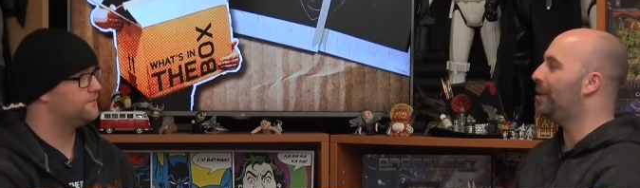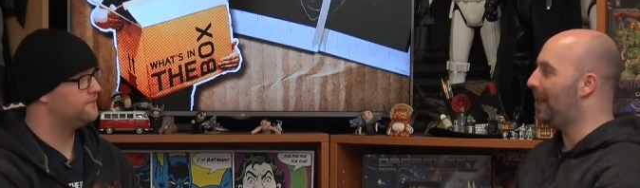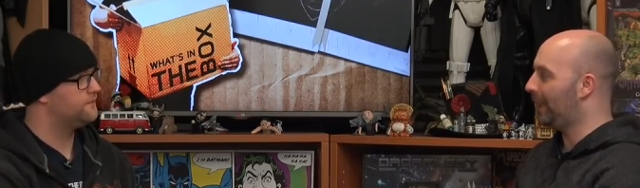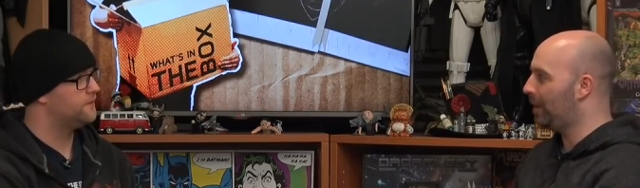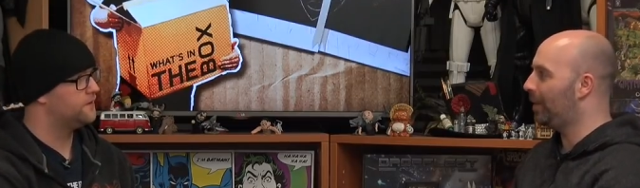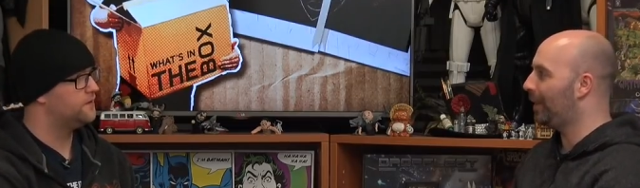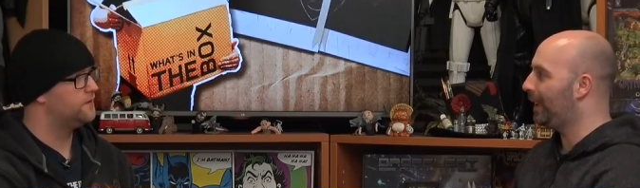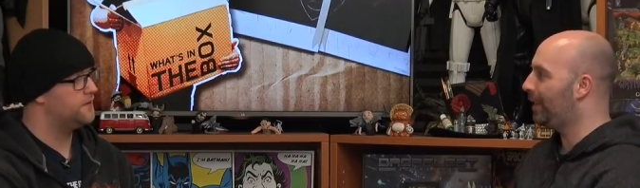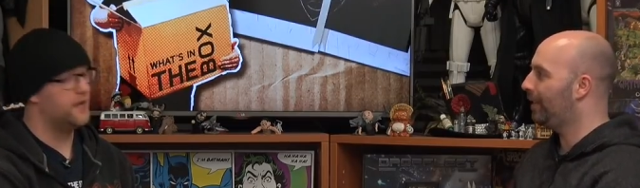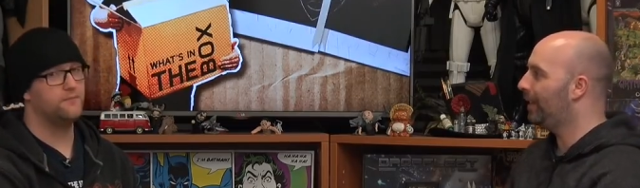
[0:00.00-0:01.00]
Speaker 1: smack concrete.
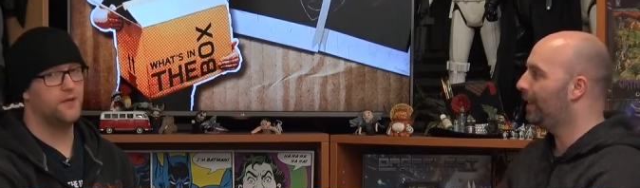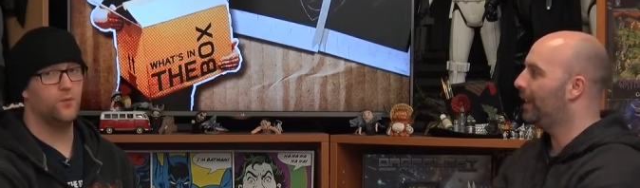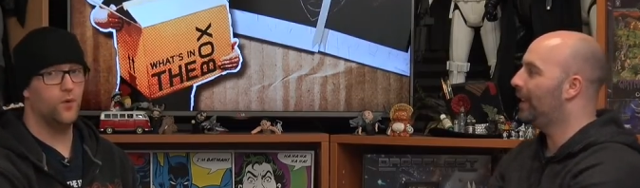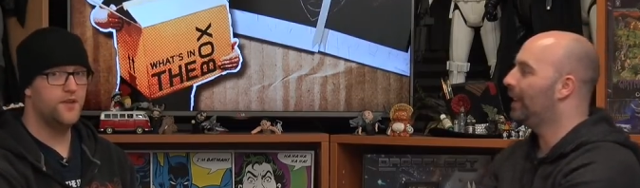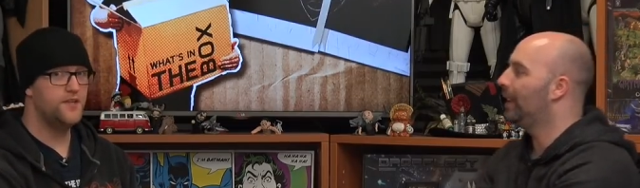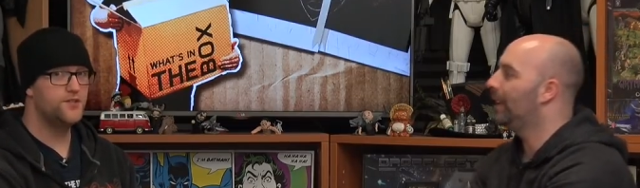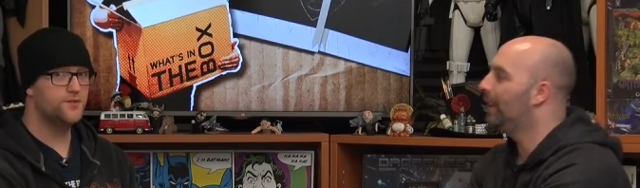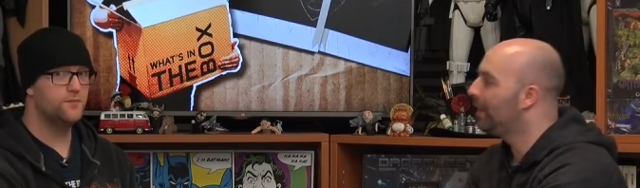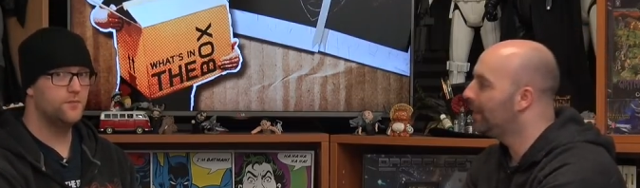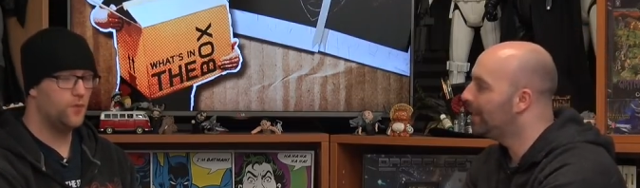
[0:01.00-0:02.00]
Yeah. And one of these
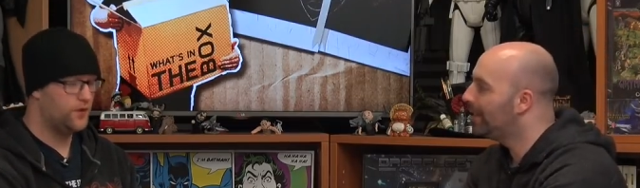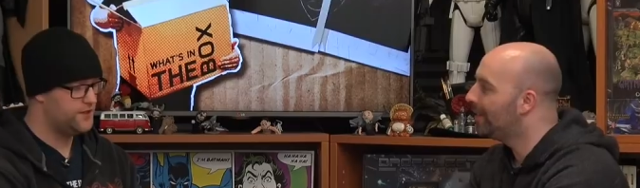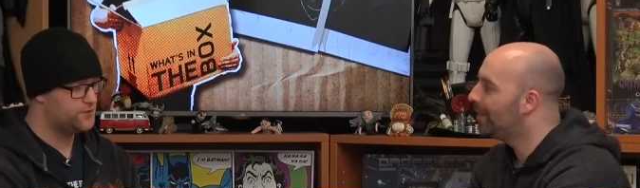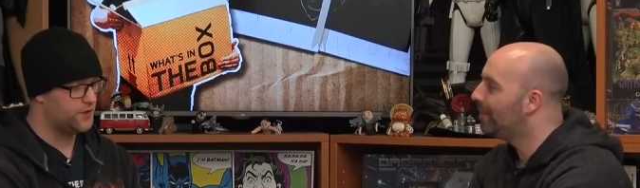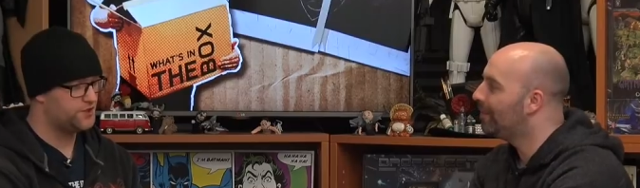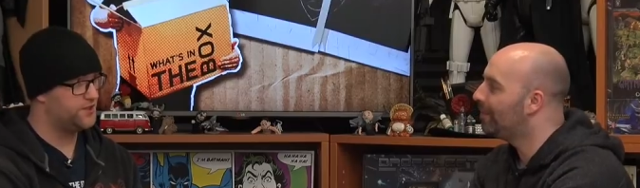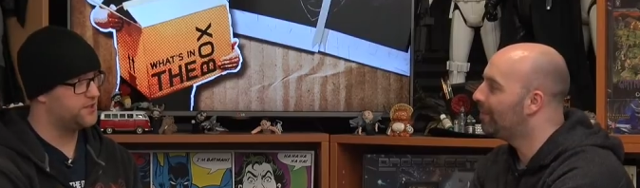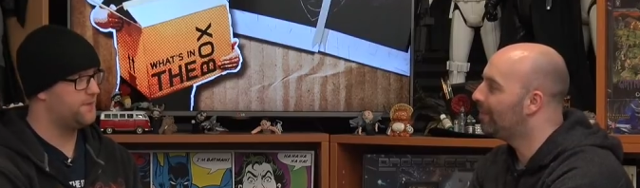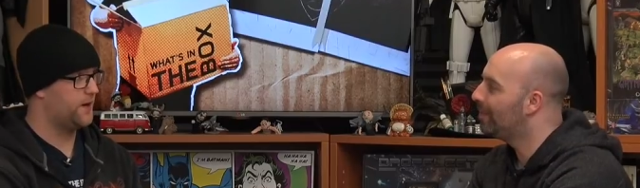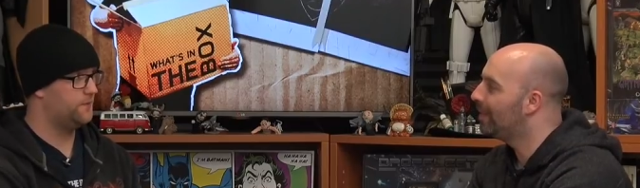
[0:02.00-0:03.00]
Russian
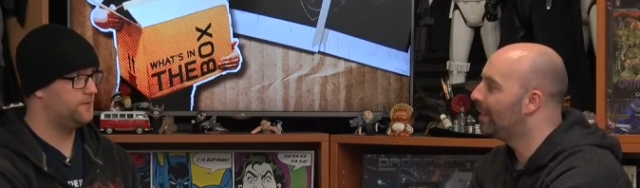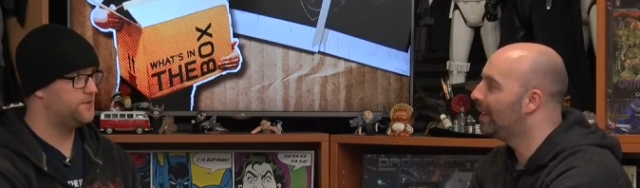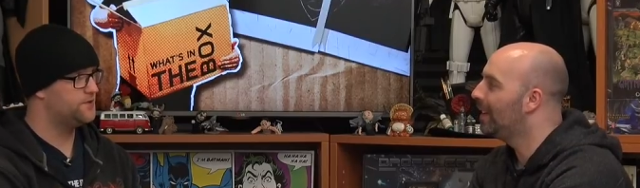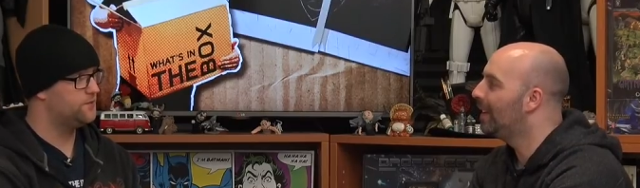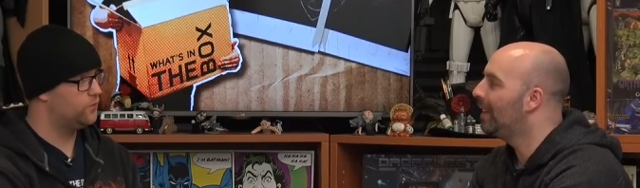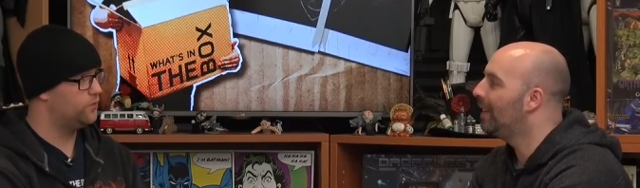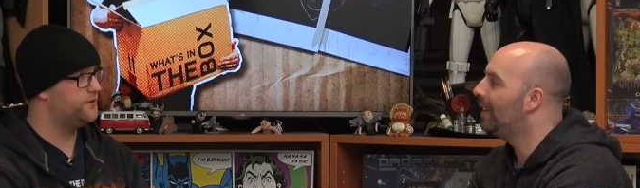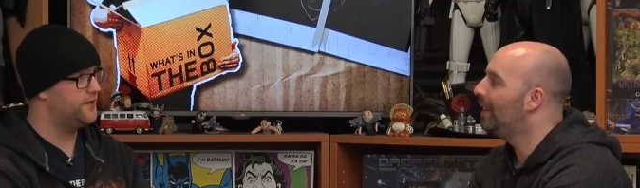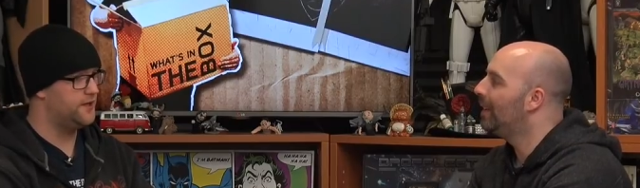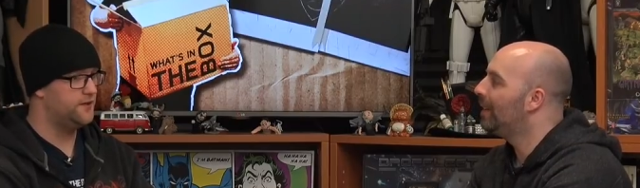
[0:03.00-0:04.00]
experiments,
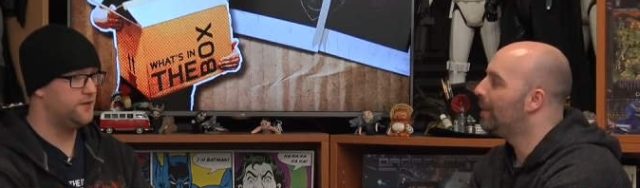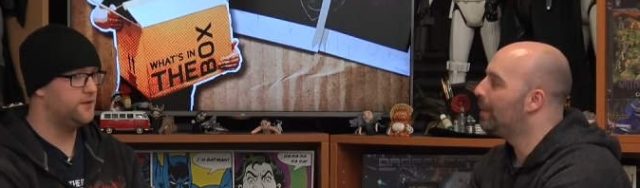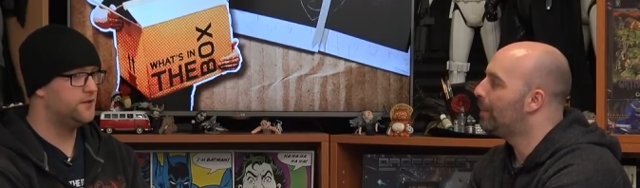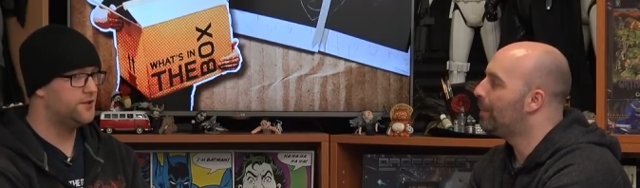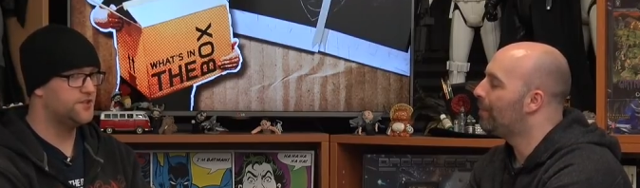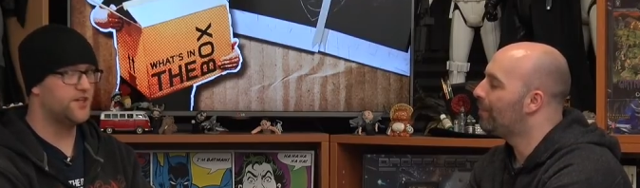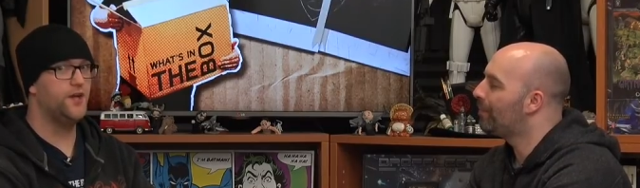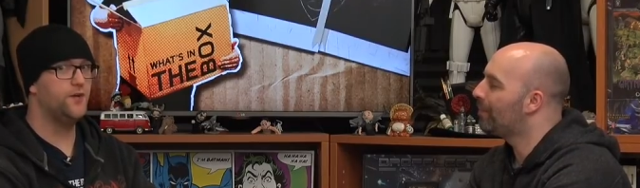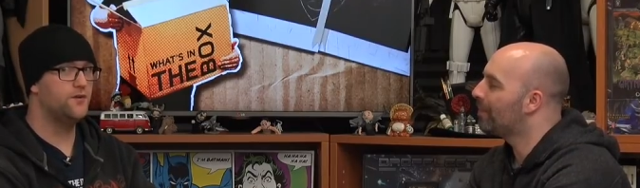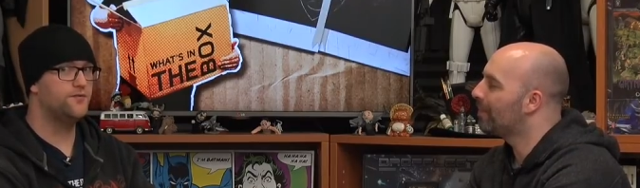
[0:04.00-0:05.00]
the
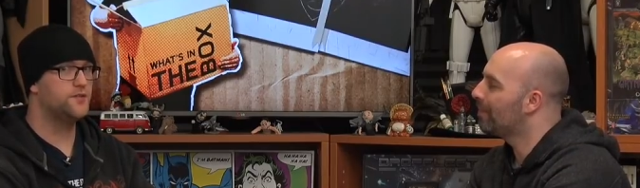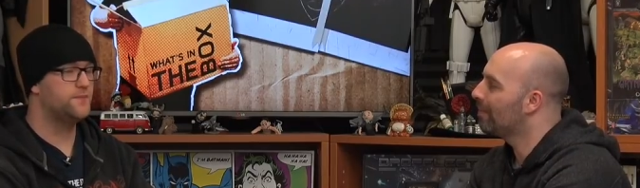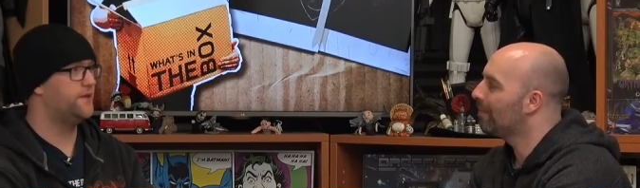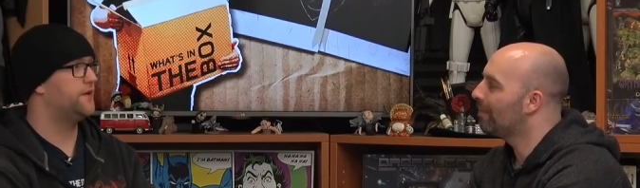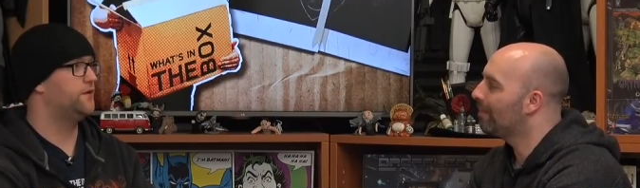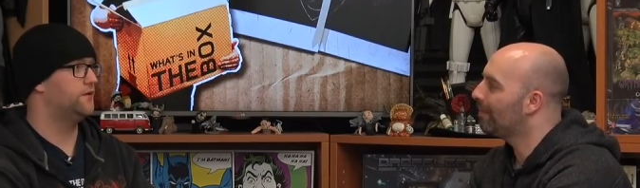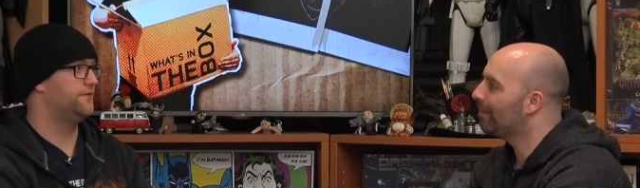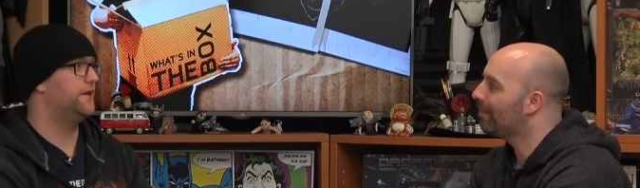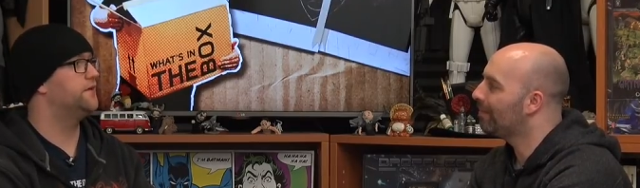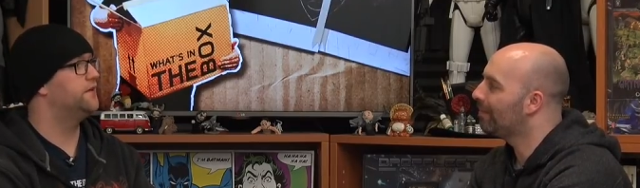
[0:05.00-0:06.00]
designer of this particular
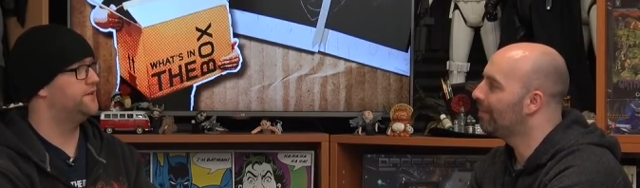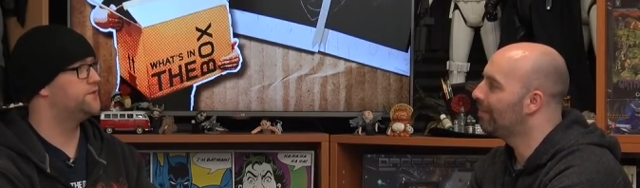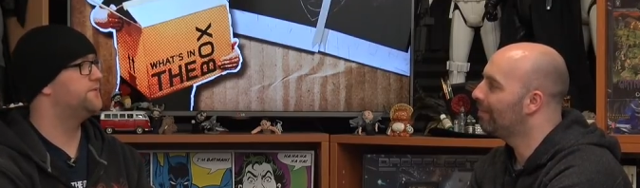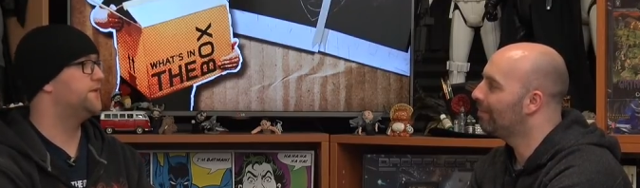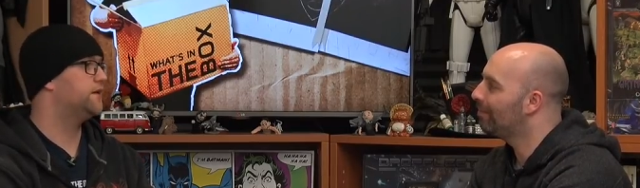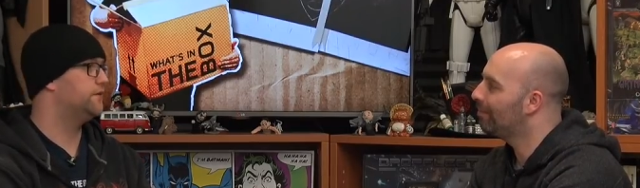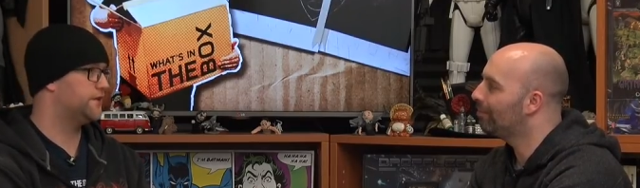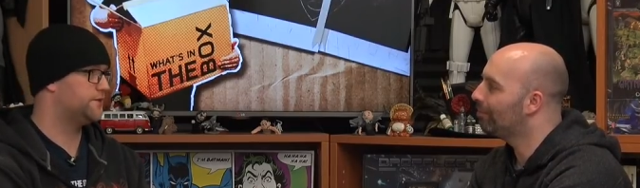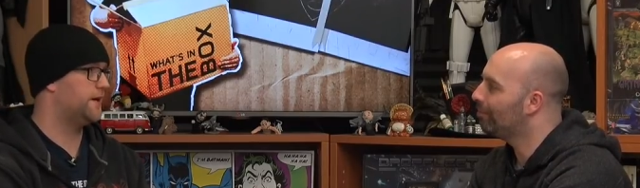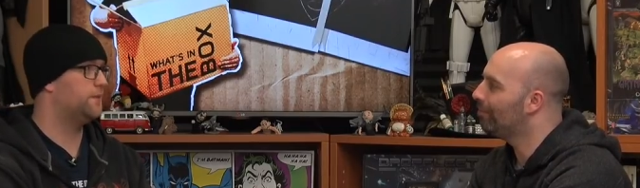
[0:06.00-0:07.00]
vehicle in this particular
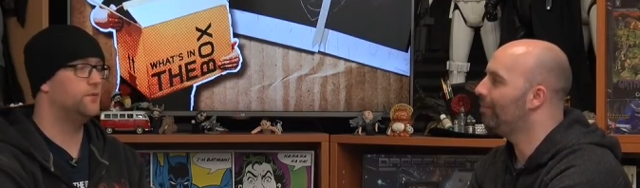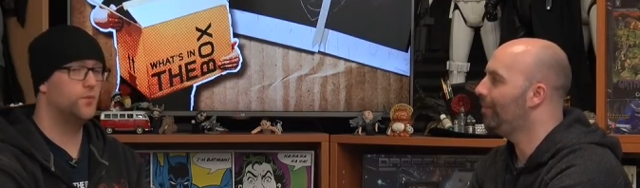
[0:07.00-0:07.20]
experiment